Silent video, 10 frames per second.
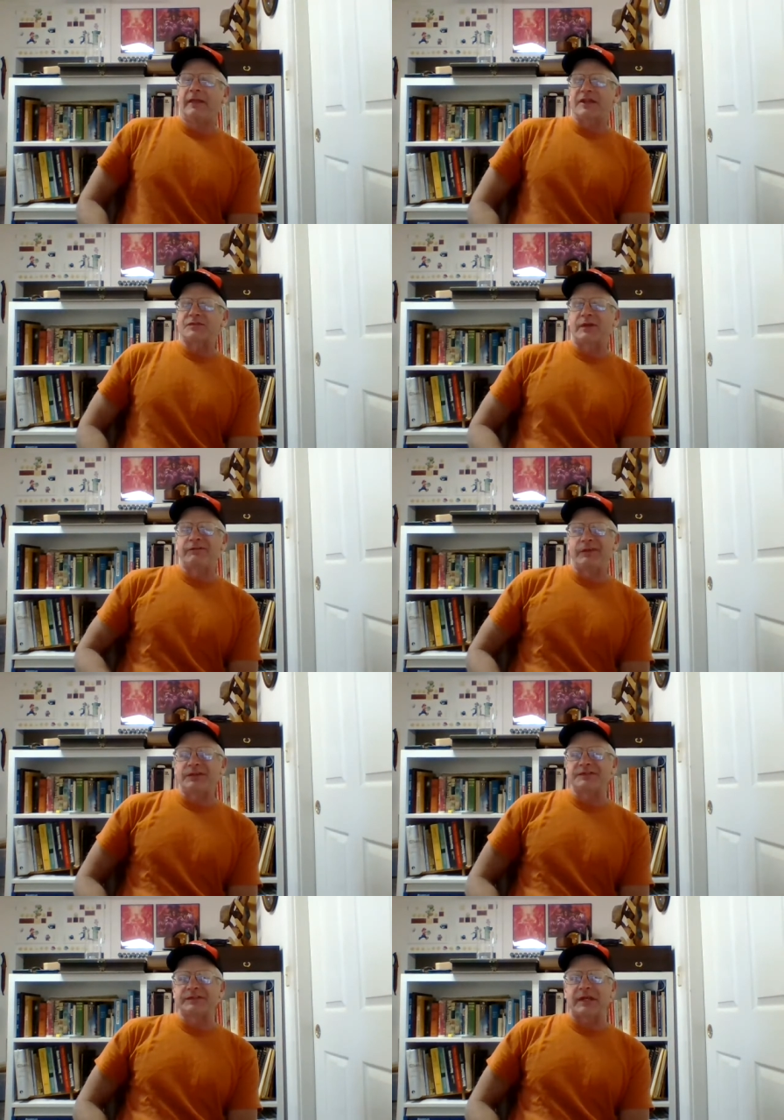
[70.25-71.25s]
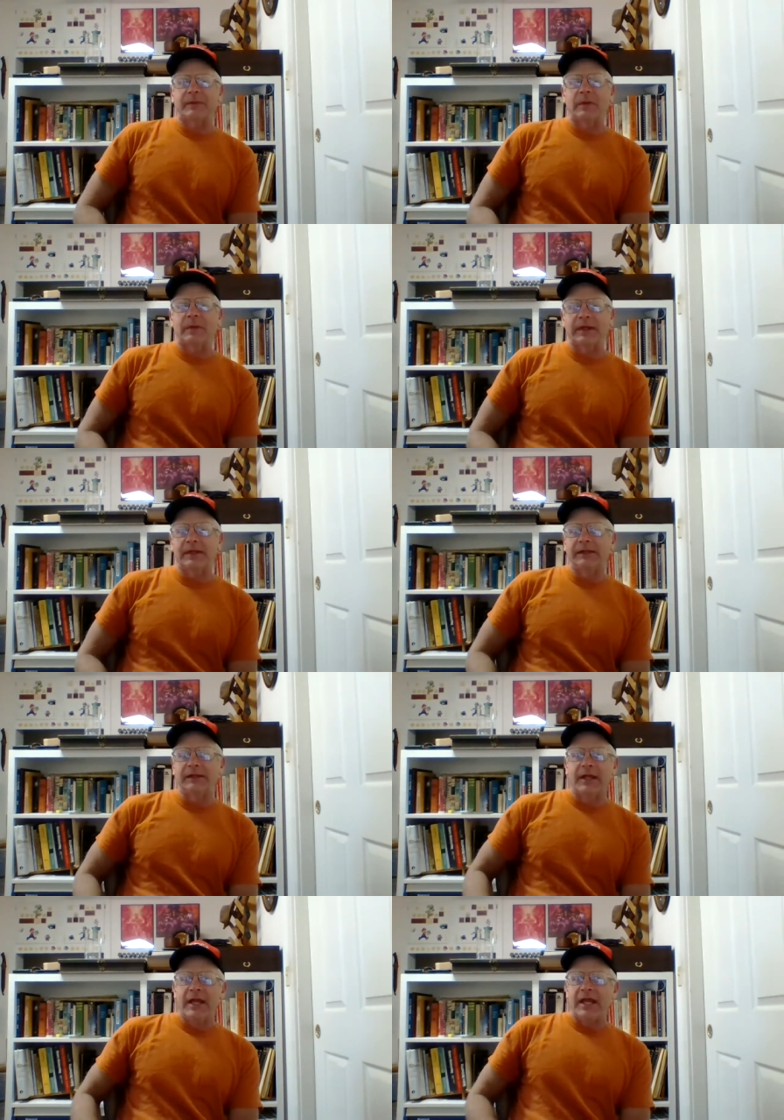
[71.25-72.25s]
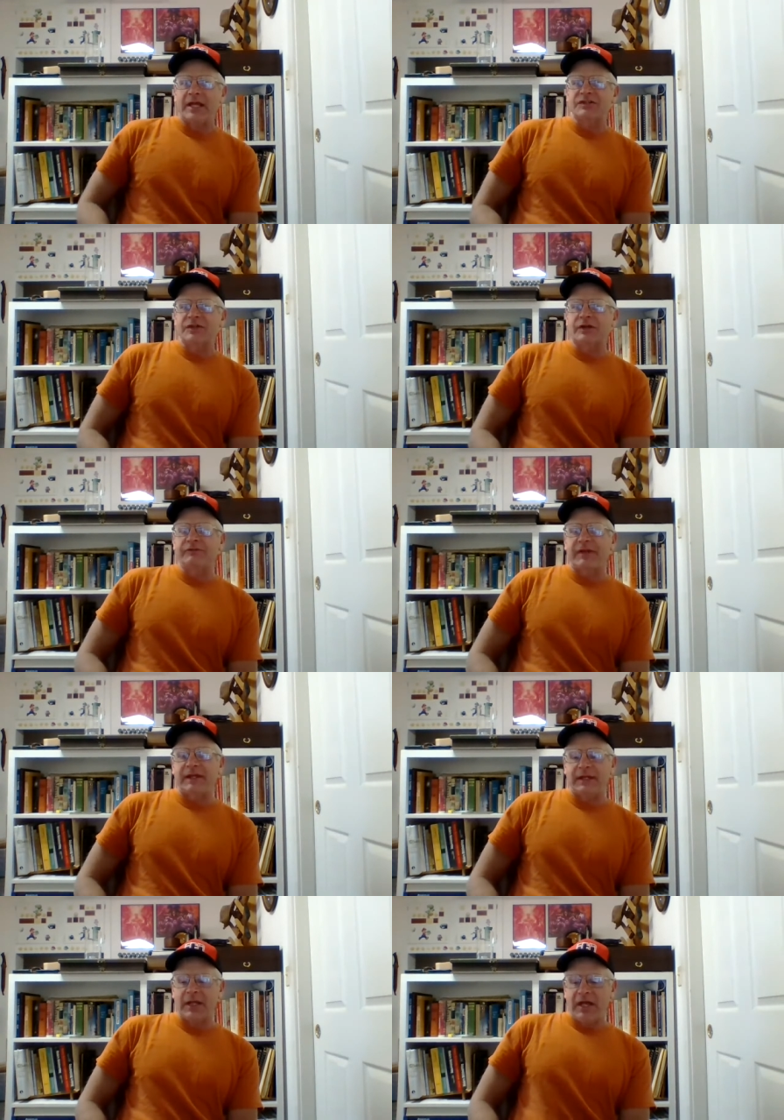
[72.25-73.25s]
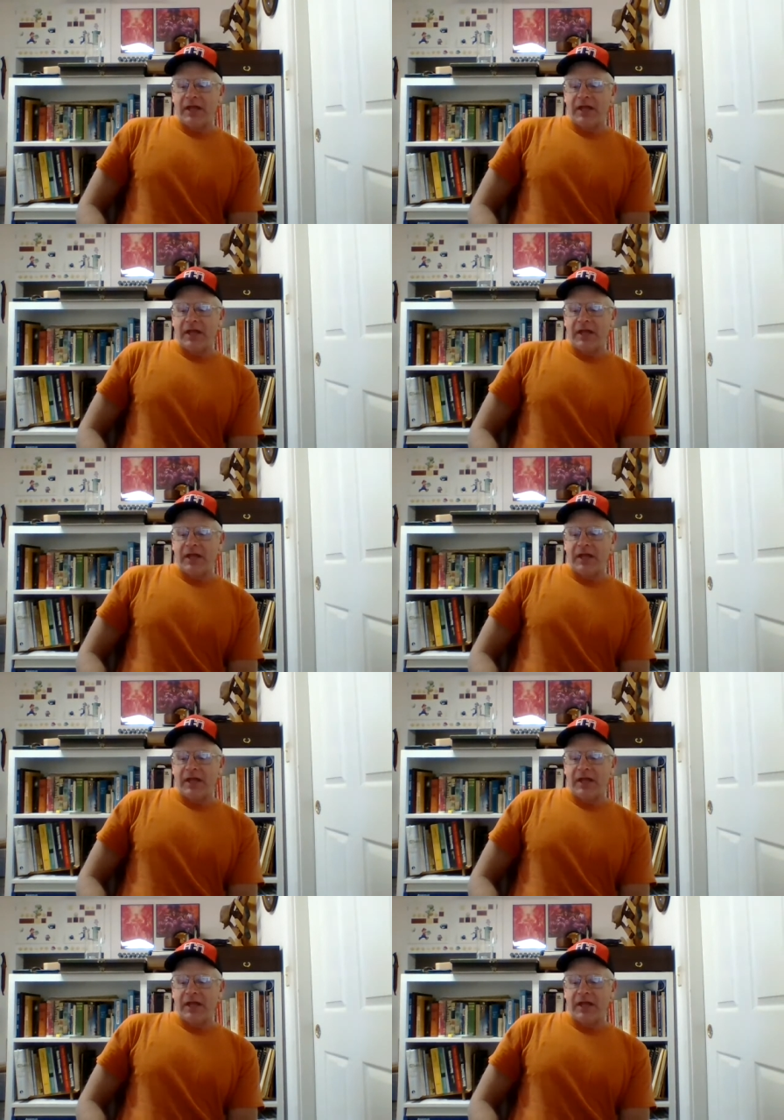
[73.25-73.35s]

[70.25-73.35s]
That's when I feel it's time to go ahead and and start feeding.